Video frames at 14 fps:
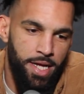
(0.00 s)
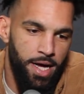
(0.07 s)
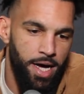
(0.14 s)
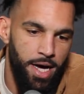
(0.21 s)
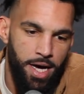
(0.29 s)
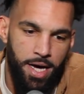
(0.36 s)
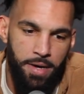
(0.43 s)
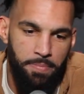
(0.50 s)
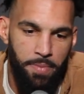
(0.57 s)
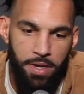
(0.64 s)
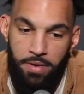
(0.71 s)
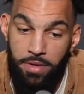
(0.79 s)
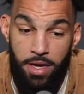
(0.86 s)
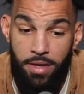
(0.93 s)
Uh,
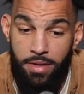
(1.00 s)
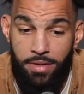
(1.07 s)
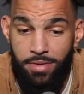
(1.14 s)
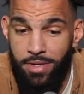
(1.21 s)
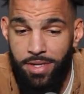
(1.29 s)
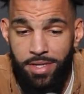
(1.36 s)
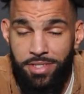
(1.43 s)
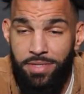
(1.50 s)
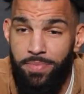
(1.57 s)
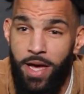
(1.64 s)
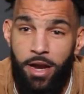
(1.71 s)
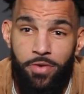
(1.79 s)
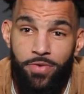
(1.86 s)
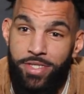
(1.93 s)
but it, it doesn't
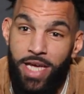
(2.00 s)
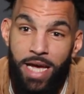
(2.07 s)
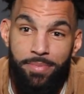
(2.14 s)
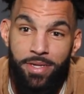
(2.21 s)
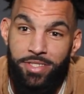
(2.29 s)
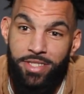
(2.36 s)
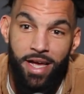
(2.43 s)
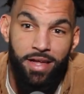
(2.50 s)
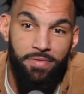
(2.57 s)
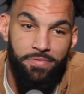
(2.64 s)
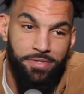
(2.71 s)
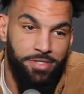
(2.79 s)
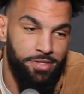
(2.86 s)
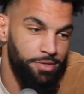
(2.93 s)
matter what time it's at.
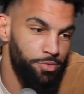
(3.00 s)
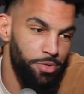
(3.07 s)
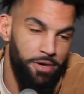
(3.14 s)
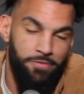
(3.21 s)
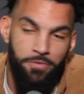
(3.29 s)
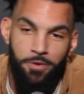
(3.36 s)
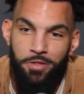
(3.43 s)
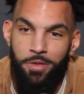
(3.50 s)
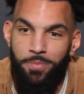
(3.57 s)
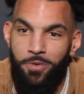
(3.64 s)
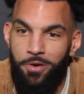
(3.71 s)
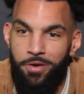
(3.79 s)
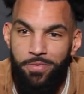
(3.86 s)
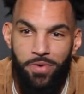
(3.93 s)
If it's at three, four in the
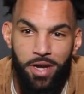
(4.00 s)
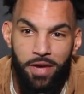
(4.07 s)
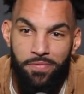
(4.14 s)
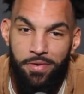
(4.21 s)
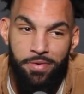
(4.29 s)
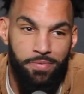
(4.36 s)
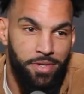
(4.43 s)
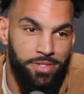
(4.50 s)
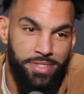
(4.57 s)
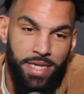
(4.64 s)
morning, whatever. When it's